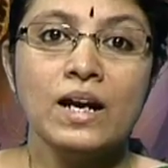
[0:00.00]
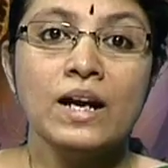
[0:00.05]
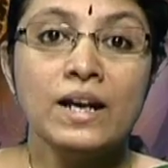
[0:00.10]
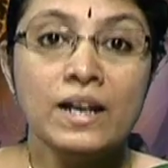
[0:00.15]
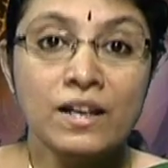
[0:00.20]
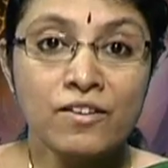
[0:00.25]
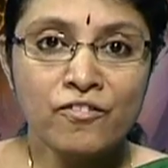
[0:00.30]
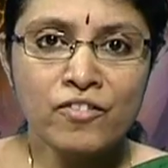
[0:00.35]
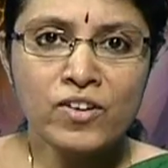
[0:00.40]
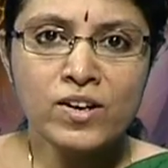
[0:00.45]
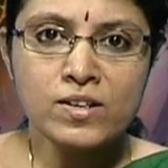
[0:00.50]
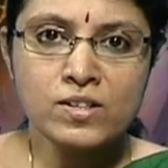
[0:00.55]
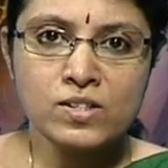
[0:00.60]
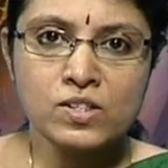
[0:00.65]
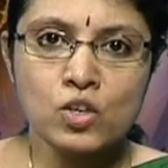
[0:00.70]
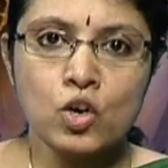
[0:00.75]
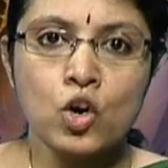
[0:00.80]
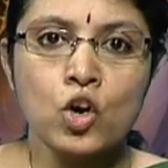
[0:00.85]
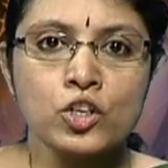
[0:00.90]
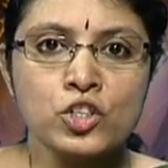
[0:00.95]
differs
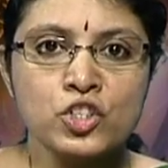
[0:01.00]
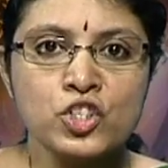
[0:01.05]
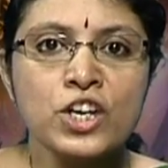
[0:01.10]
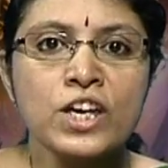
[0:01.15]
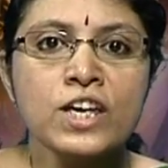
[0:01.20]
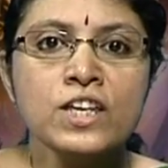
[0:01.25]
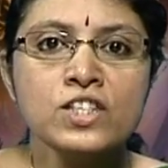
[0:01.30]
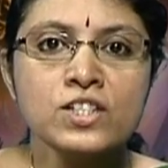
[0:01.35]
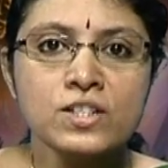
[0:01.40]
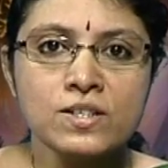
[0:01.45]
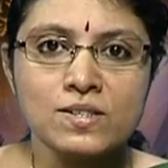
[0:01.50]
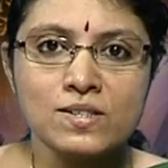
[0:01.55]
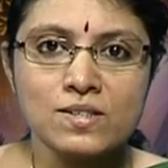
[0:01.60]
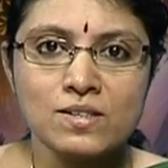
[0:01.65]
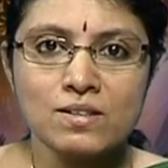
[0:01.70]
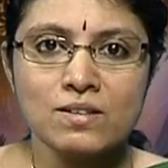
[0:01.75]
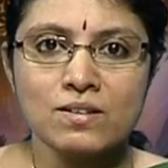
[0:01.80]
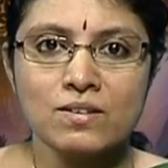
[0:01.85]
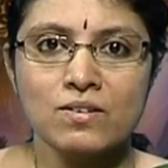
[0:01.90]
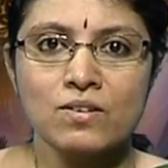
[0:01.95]
or changes
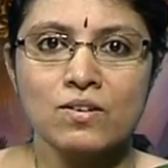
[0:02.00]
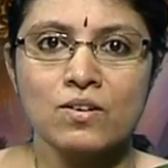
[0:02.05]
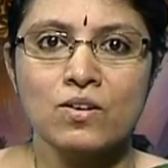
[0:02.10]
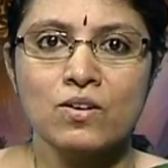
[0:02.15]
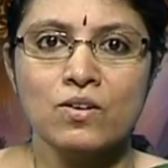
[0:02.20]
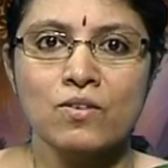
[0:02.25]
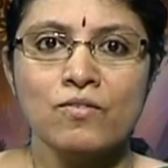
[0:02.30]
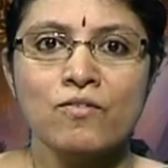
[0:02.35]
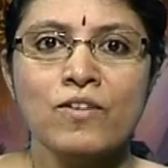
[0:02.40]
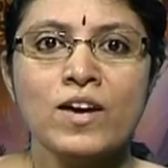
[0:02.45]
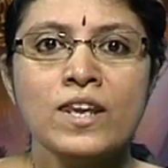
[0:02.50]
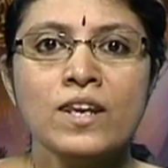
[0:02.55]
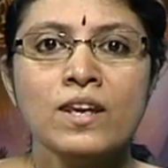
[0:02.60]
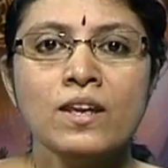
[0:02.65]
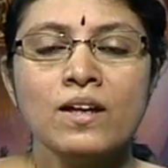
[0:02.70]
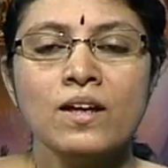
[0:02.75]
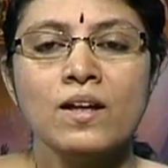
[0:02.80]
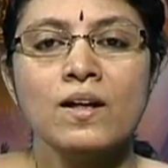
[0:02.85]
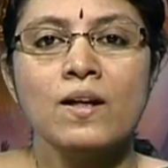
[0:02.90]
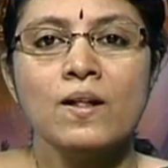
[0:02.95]
when
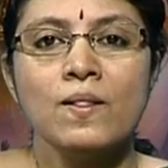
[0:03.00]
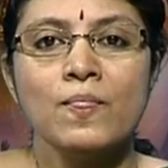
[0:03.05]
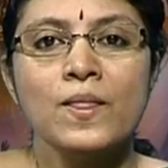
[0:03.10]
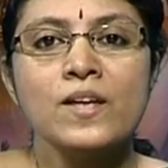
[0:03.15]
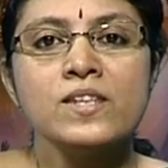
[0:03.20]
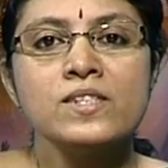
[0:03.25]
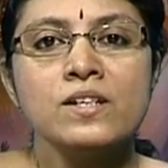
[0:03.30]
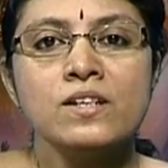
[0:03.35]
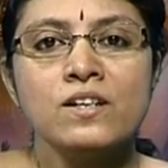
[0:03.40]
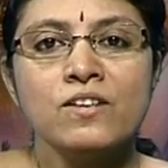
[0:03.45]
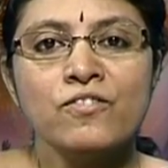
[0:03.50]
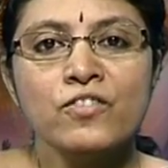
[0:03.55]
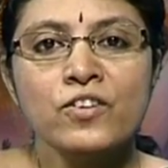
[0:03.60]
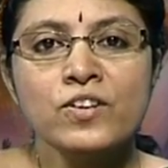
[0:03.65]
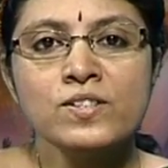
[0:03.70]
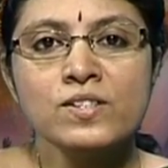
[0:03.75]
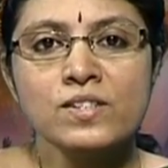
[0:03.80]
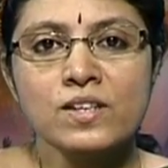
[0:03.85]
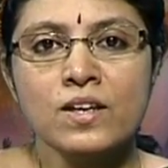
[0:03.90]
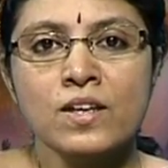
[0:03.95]
there is a
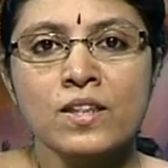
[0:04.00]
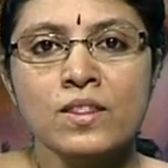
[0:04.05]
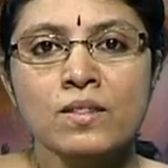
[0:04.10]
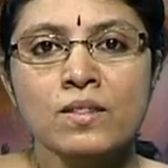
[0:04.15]
difference in,